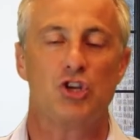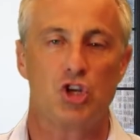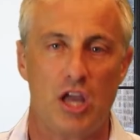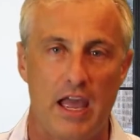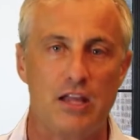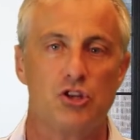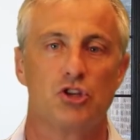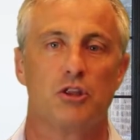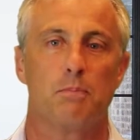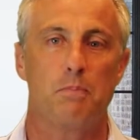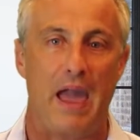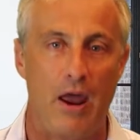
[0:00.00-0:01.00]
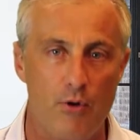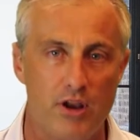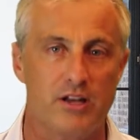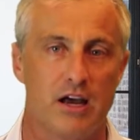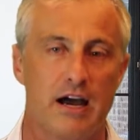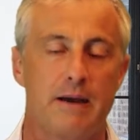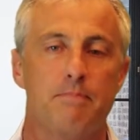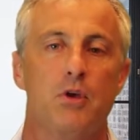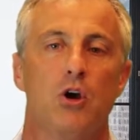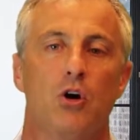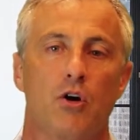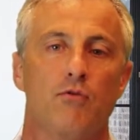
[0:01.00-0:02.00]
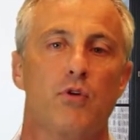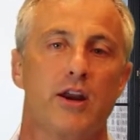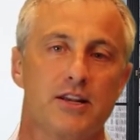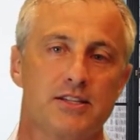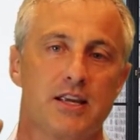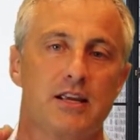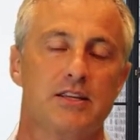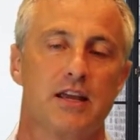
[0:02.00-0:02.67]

changed the paradigm of real estate,